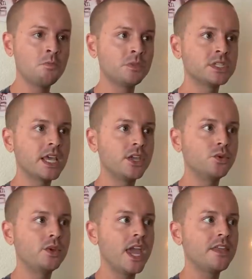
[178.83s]
say
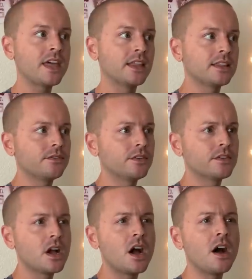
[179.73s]
you gain that level
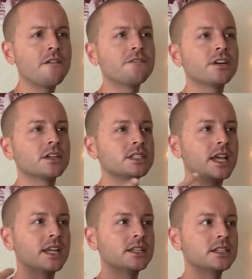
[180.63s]
of comfort
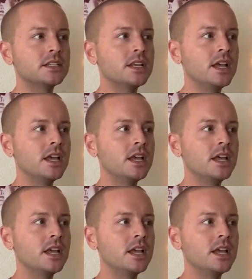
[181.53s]
and